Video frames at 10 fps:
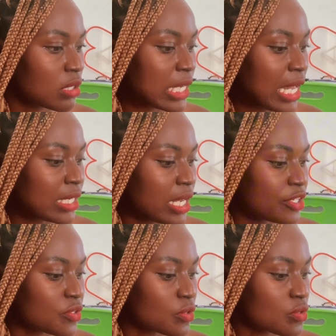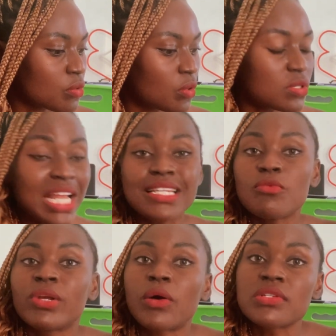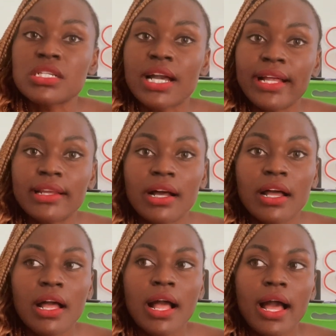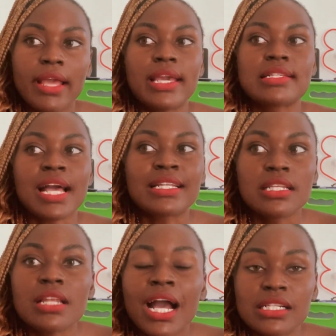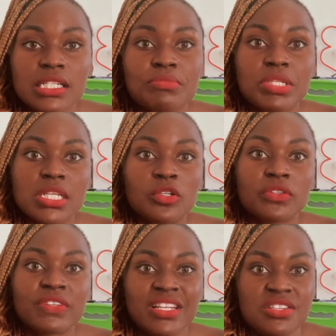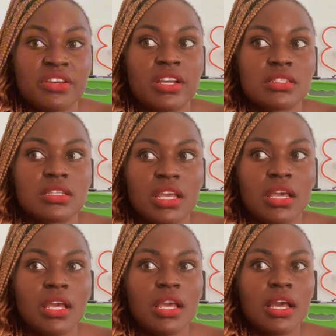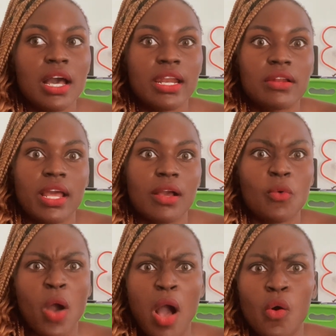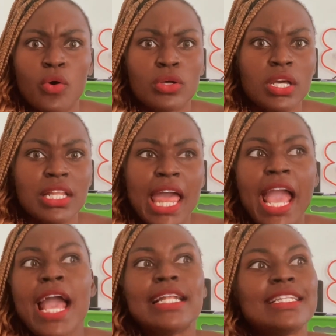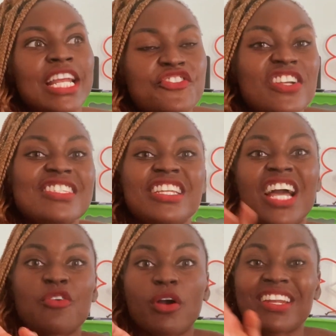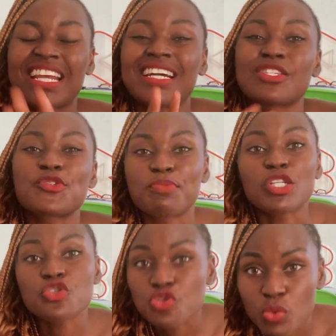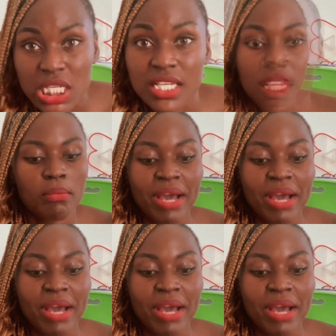Ghana is just so close. And when I was in Ghana, yes, I did actually meet a lot of Nigerians there, and I'm like, wow. Like Nigerians there that can speak Twi.